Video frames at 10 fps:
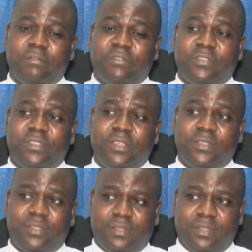
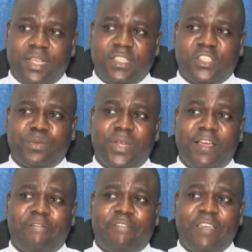6, that is more
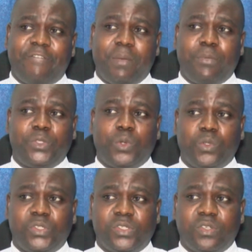than 5
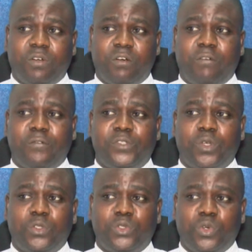episodes of
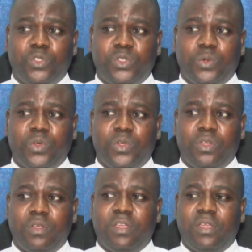sore throat,
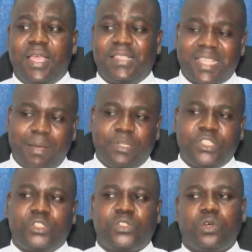
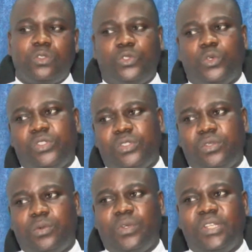established sore throats
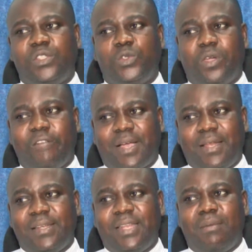within 12
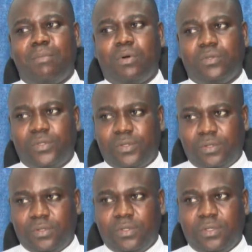calendar
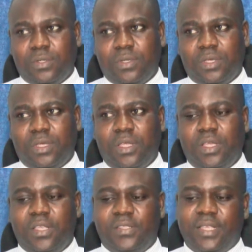months,
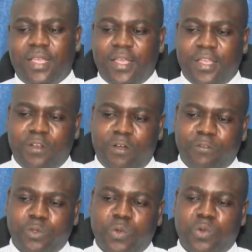is
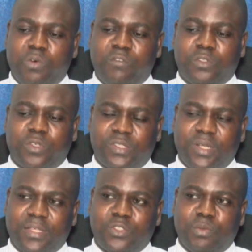enough to go for
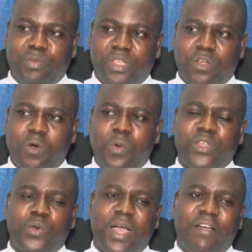tonsillectomy. Or
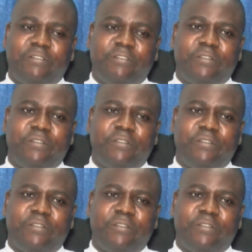when you have